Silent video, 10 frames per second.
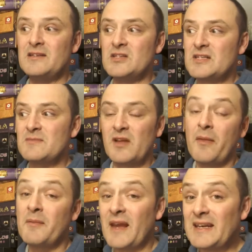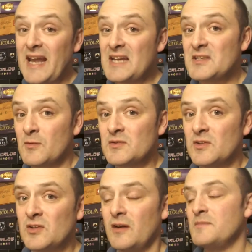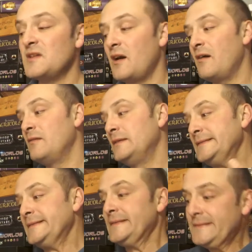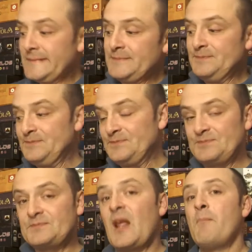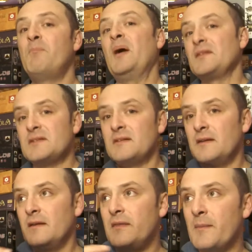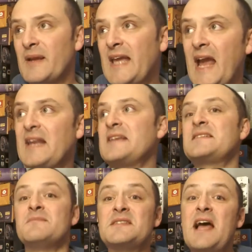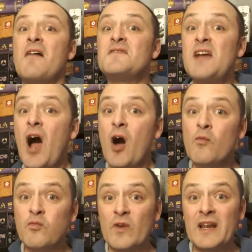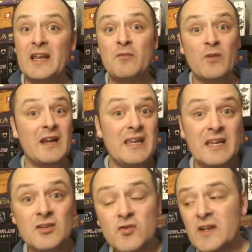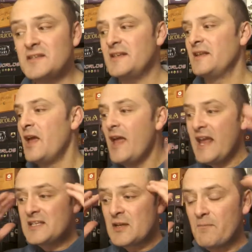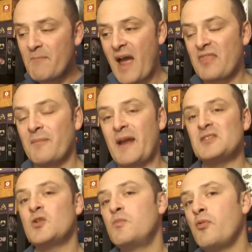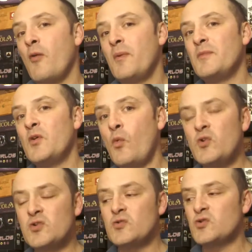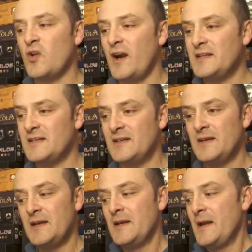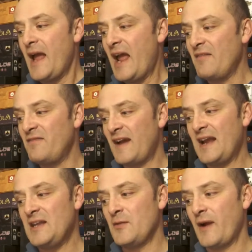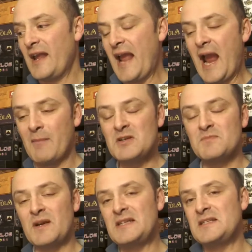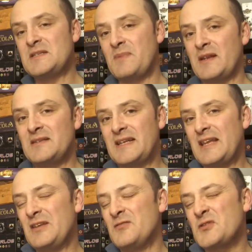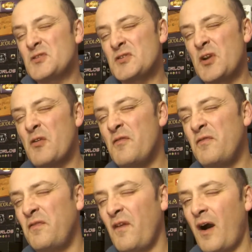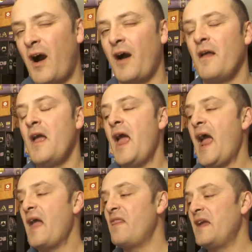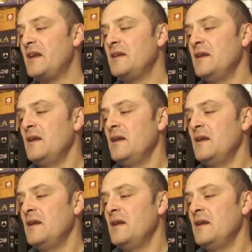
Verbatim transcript: just seems like they were getting nasty ones all the time. So, hmm. But the mechanics themselves are really, really interesting. It's a mathematical problem. you you try to evaluate how much money to spend to get you so far, and then